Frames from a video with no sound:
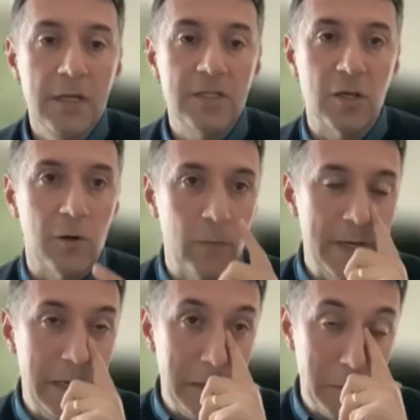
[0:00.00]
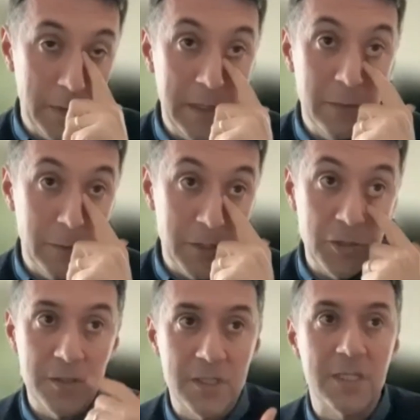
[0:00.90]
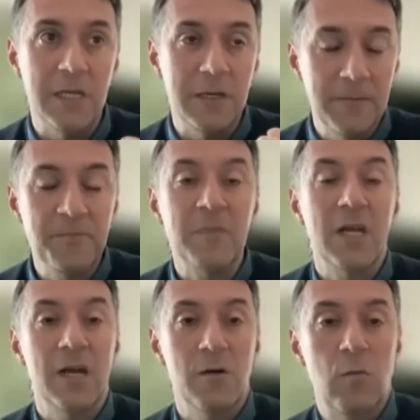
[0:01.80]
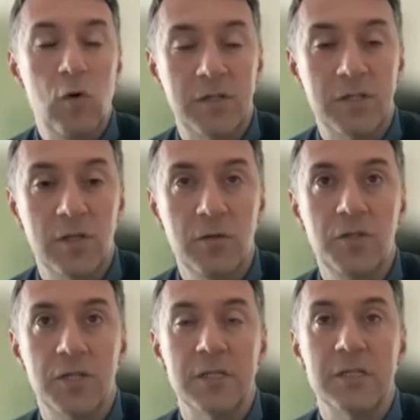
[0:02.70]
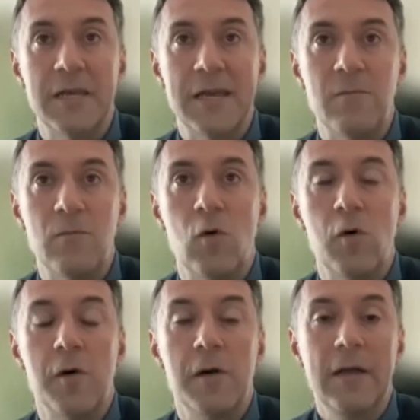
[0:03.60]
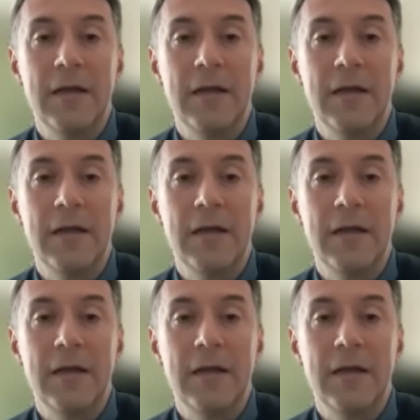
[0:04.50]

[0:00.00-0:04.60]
So we should see more solutions and more